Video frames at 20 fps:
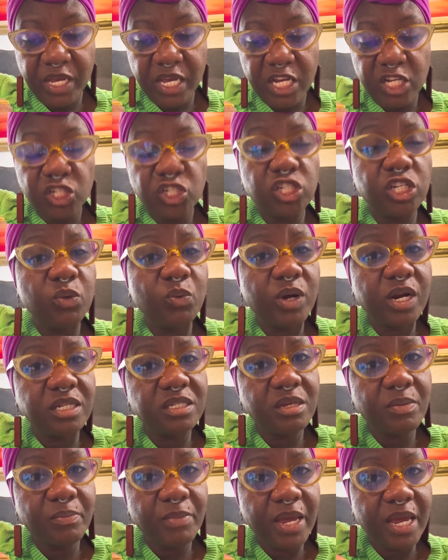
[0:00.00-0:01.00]
She wanted
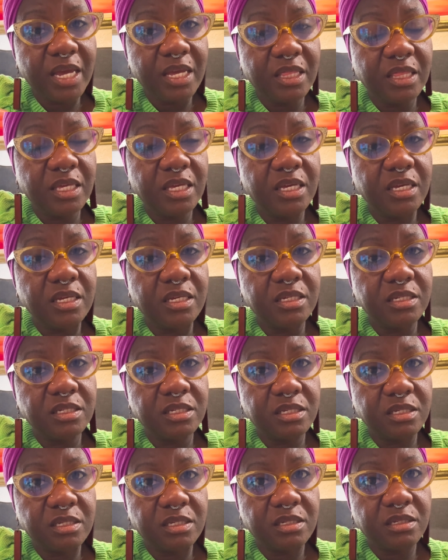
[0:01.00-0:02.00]
to make
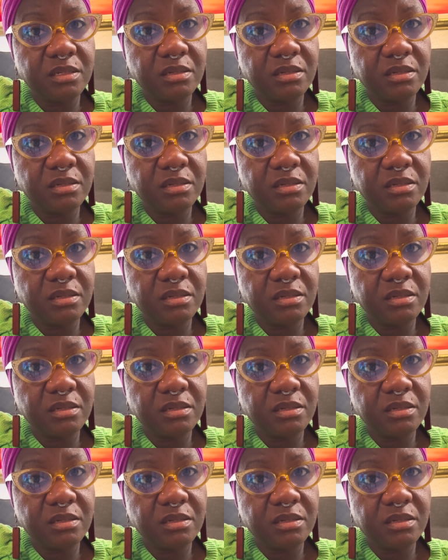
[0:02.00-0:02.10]
these,